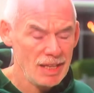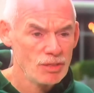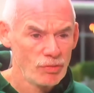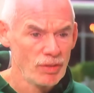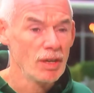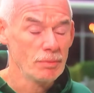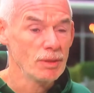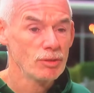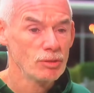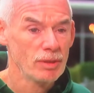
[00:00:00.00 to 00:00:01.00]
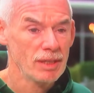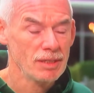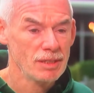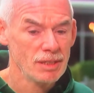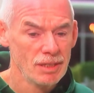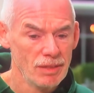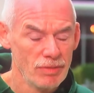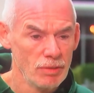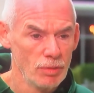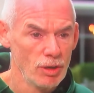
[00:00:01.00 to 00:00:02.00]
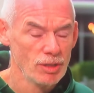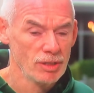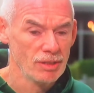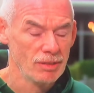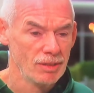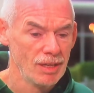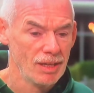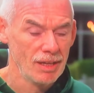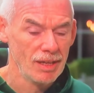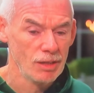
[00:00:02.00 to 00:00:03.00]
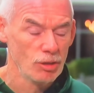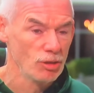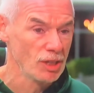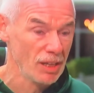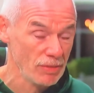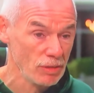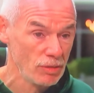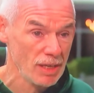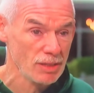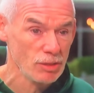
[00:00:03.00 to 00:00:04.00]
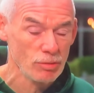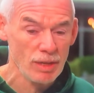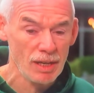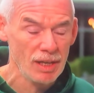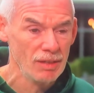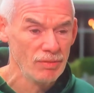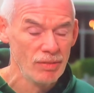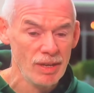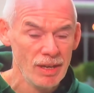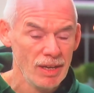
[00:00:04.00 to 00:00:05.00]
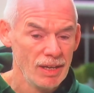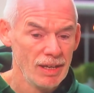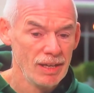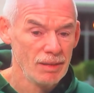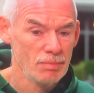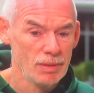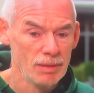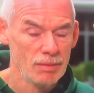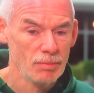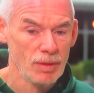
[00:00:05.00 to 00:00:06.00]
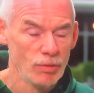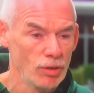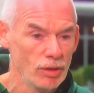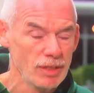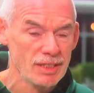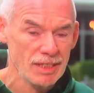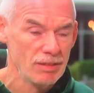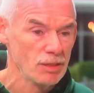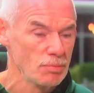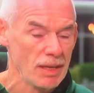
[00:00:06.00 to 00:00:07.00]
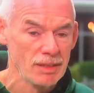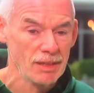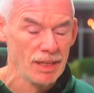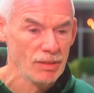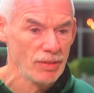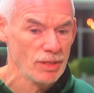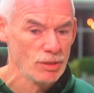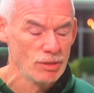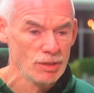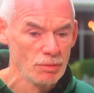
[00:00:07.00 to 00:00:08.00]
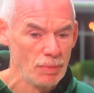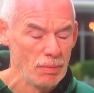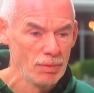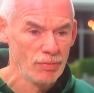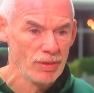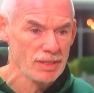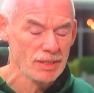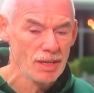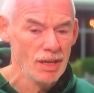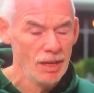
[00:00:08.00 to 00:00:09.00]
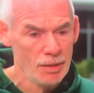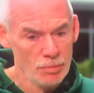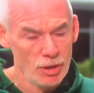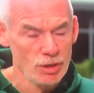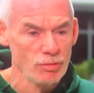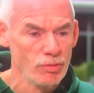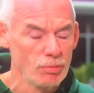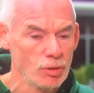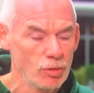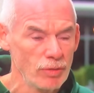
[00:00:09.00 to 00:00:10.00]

Needs phenomenal, so it is. You have the emerging uh, cost of living crisis, so you have um, all the serious mental health issues that people are facing, emerging from